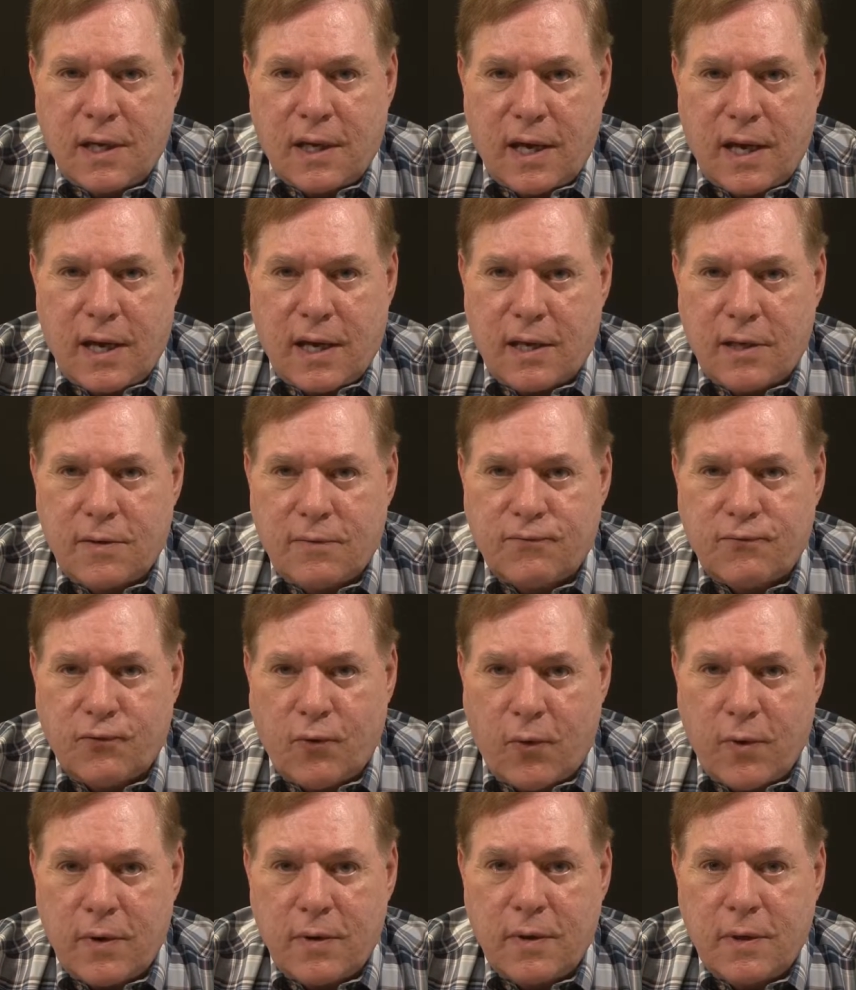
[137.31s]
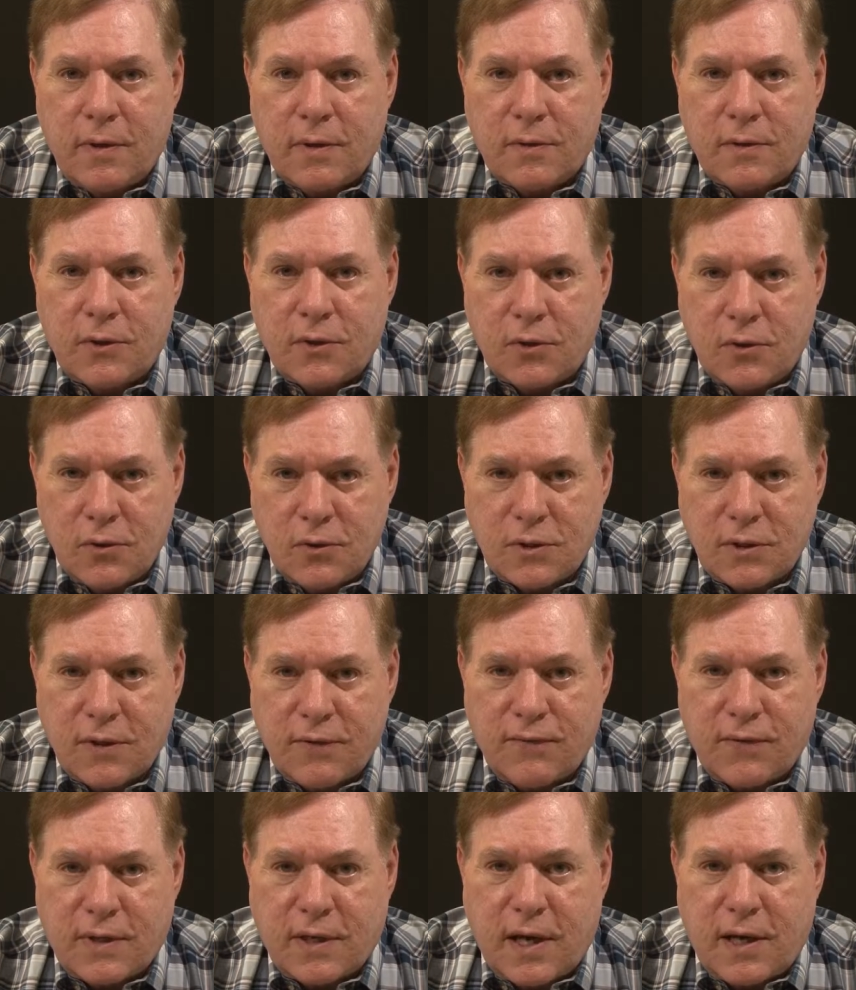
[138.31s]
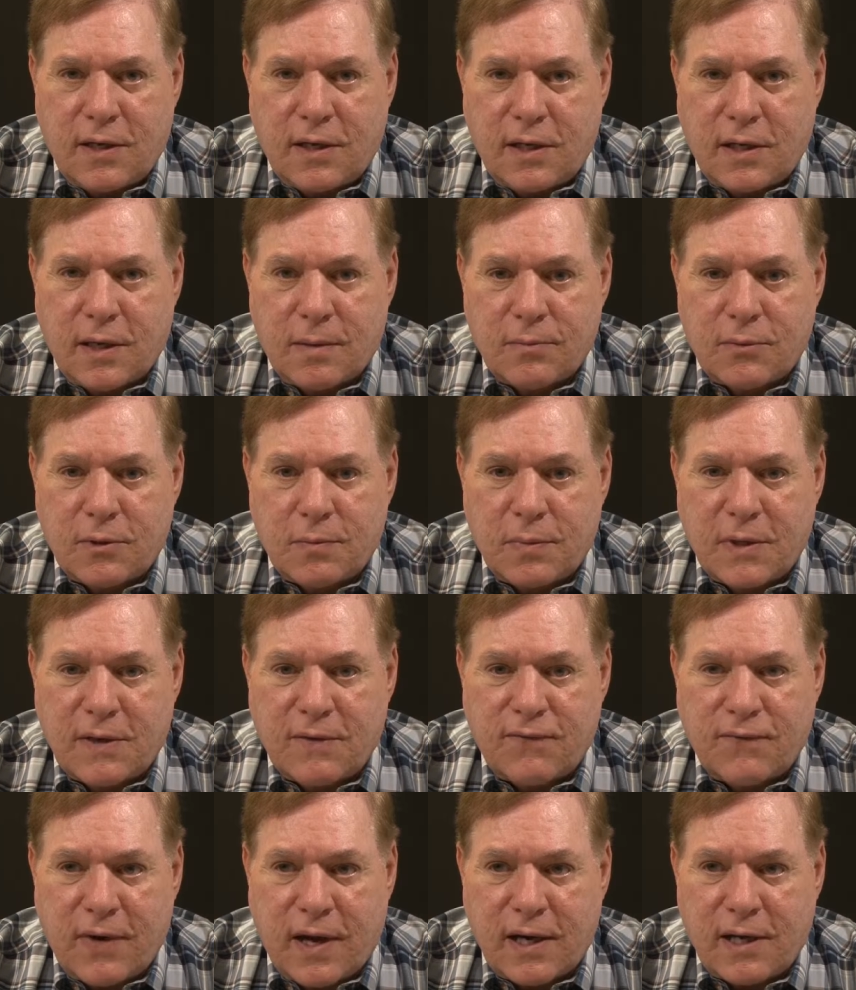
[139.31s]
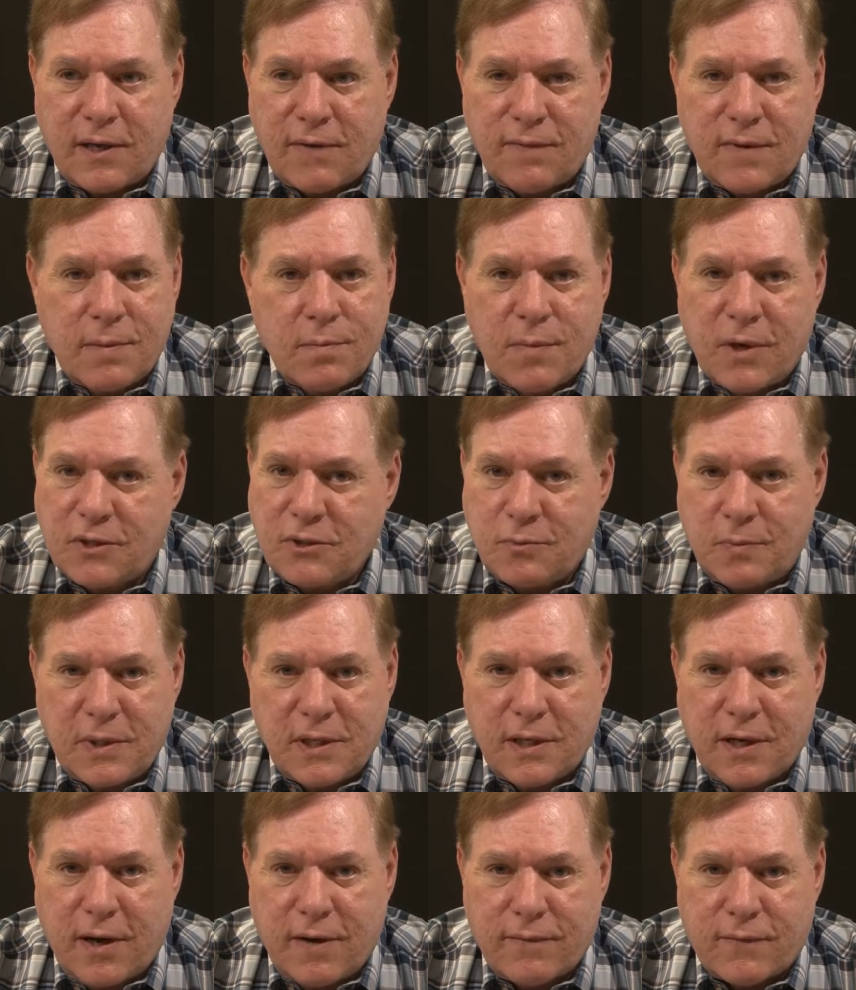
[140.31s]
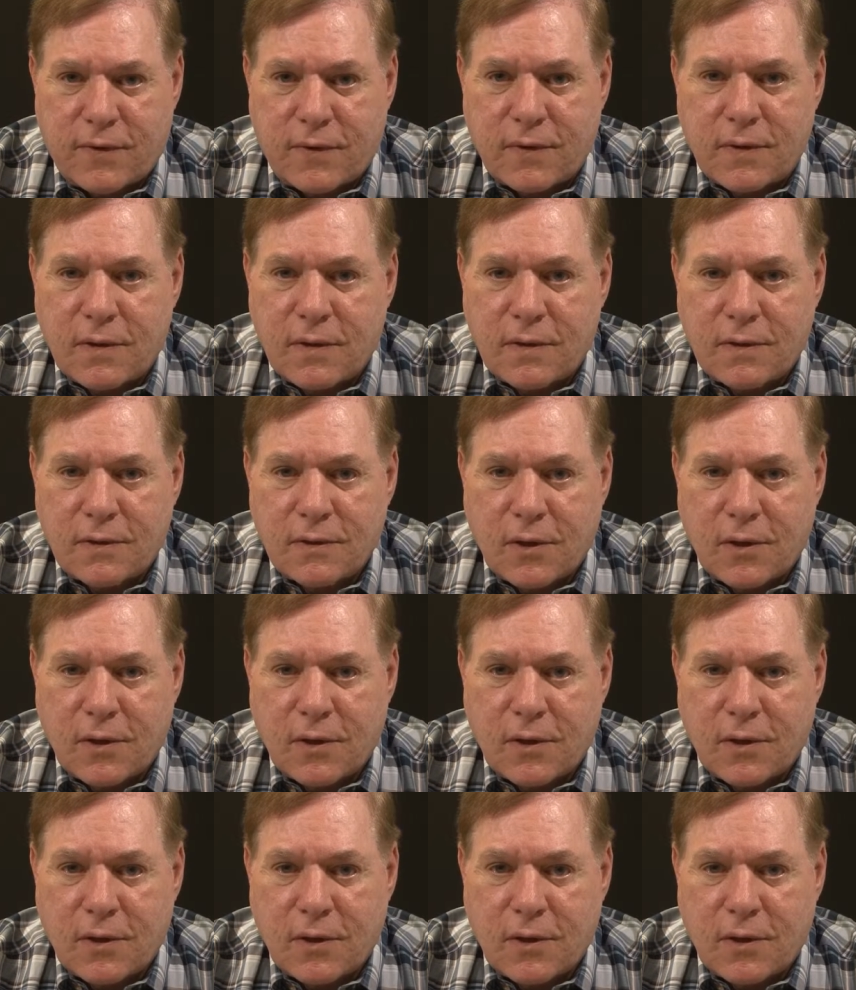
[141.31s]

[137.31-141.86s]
And for the use of the ADM to be effective, it must be governed.